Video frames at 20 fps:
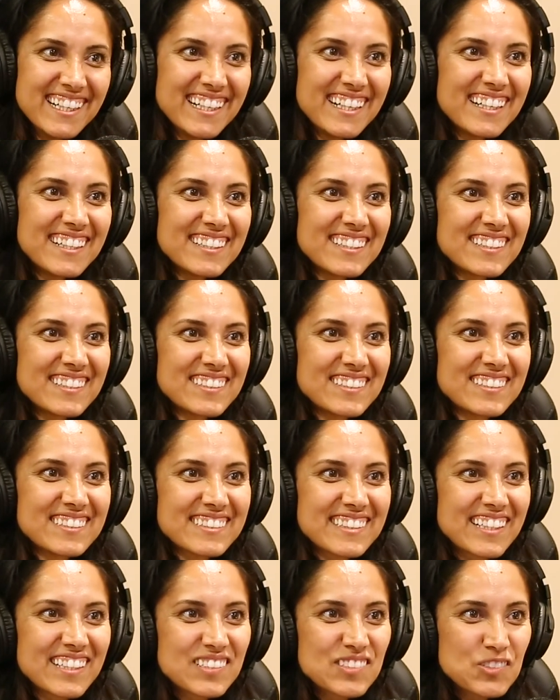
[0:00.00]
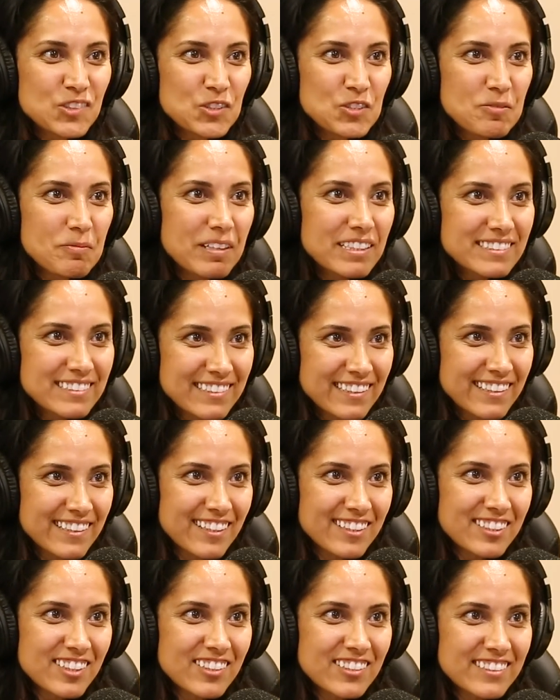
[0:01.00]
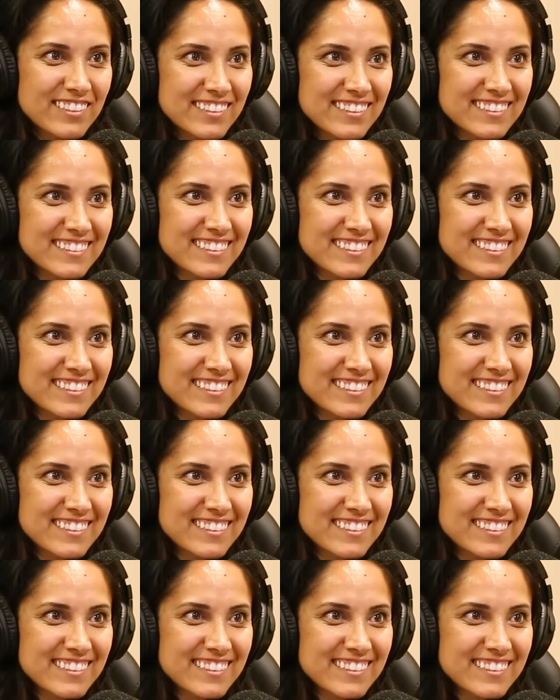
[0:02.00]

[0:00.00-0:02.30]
Yeah, George Mason, I got carded